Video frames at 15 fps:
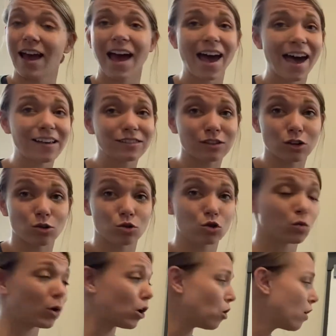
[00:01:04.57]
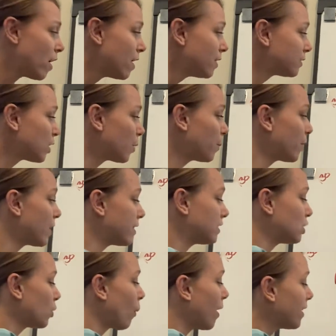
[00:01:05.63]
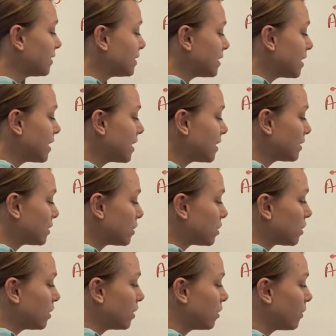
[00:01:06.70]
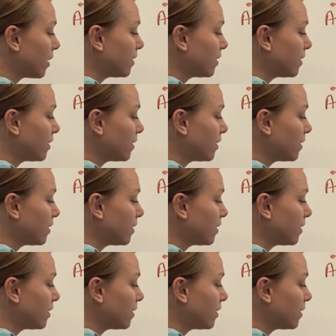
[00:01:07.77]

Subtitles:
as usual. So put 22